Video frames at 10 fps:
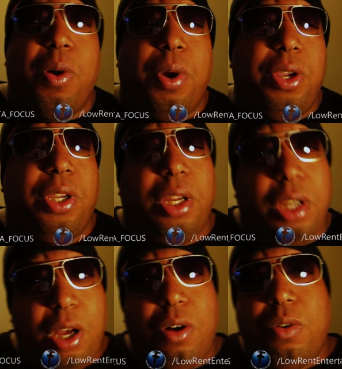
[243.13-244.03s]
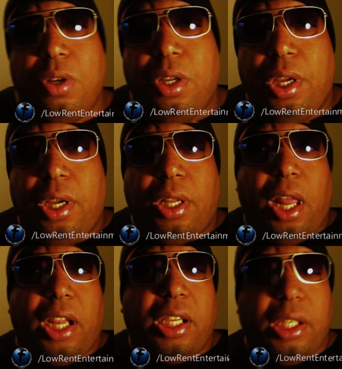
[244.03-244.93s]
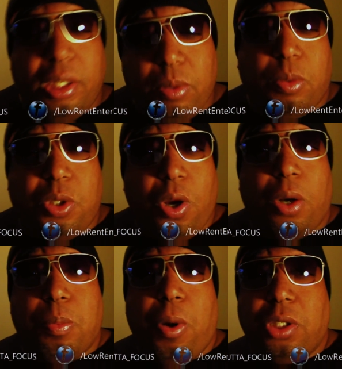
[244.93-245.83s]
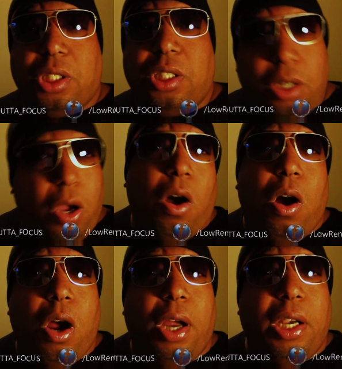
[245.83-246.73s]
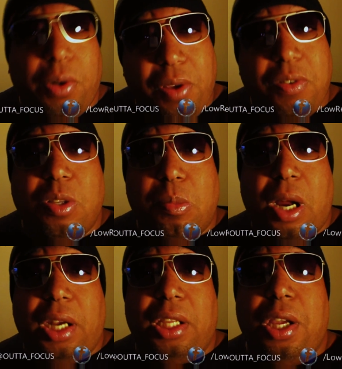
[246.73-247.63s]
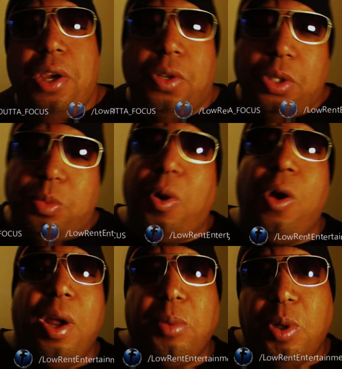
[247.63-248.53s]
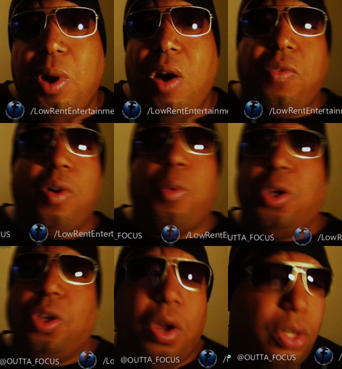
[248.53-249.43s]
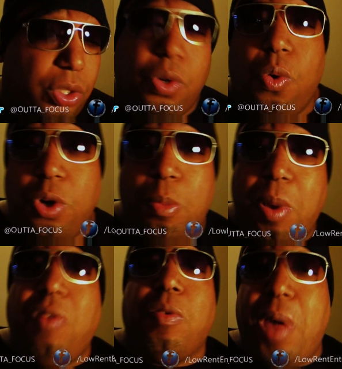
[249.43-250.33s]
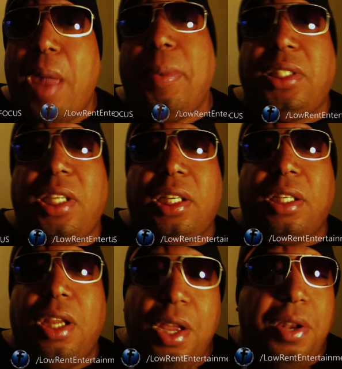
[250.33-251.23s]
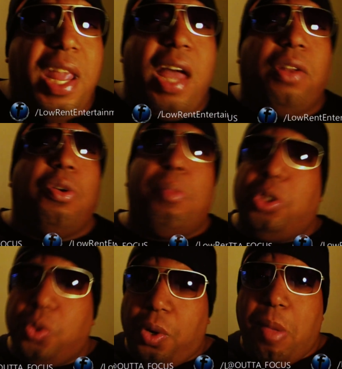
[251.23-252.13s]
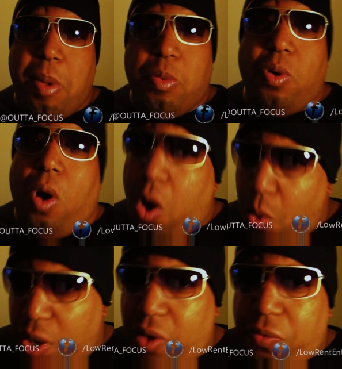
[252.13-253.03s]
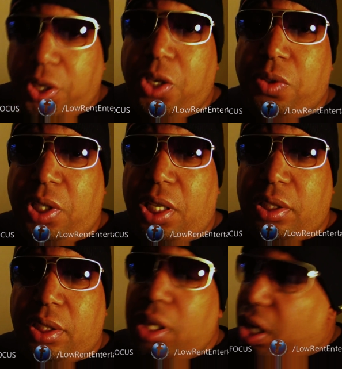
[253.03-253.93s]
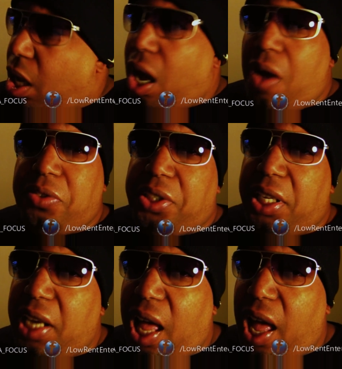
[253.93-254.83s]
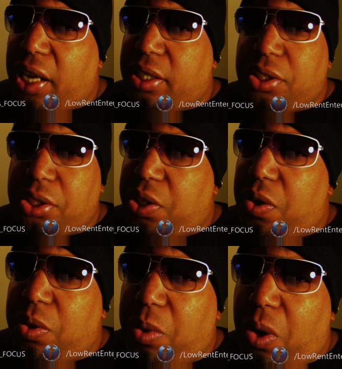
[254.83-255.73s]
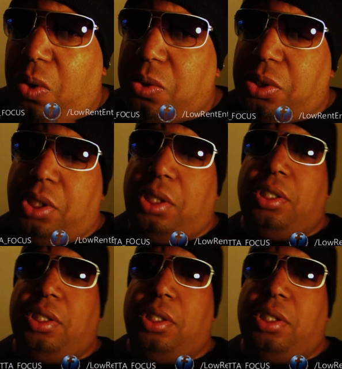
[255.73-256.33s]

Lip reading: where you can go, like, purchase a car, and they'll give you some money. There's programs in welfare where you can go to school and they'll pay for babysitting. Now, do a majority of people on welfare use this? Obviously not, because they're still on the rolls.